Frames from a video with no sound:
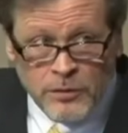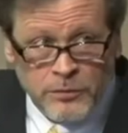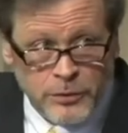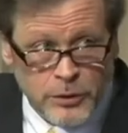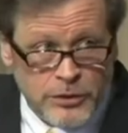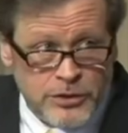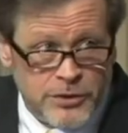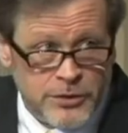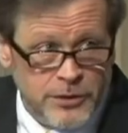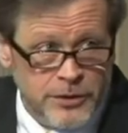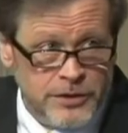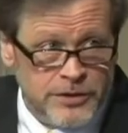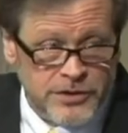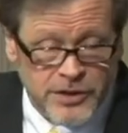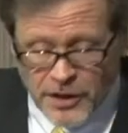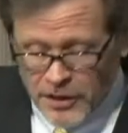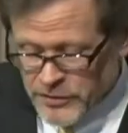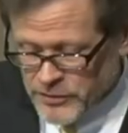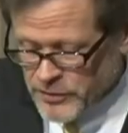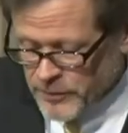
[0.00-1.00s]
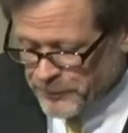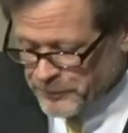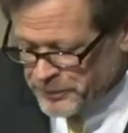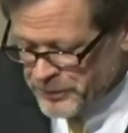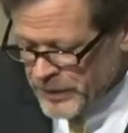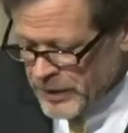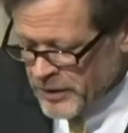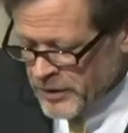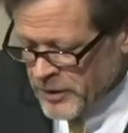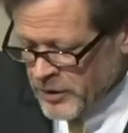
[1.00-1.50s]
Verse
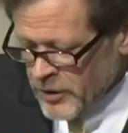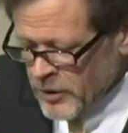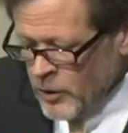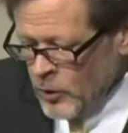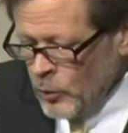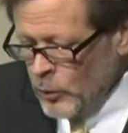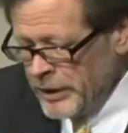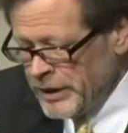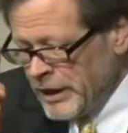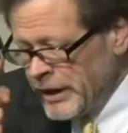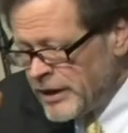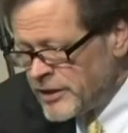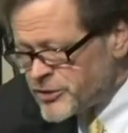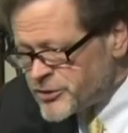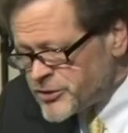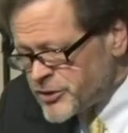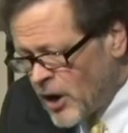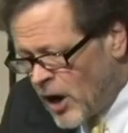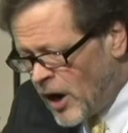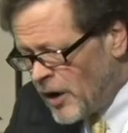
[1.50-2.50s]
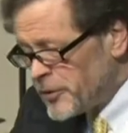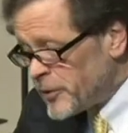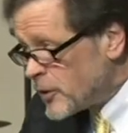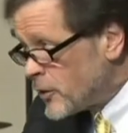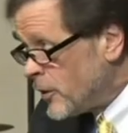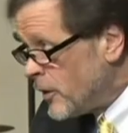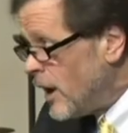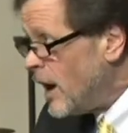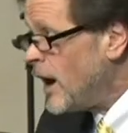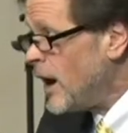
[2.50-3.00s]
36. When he saw the
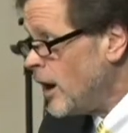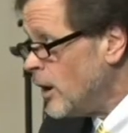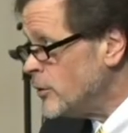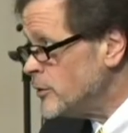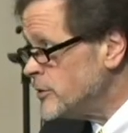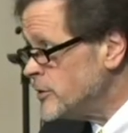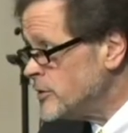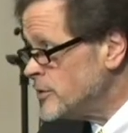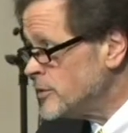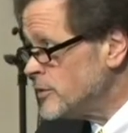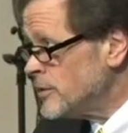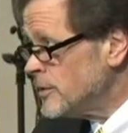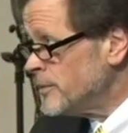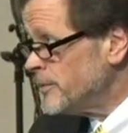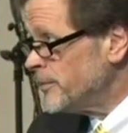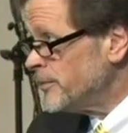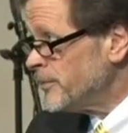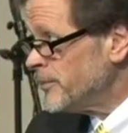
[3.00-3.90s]
crowds,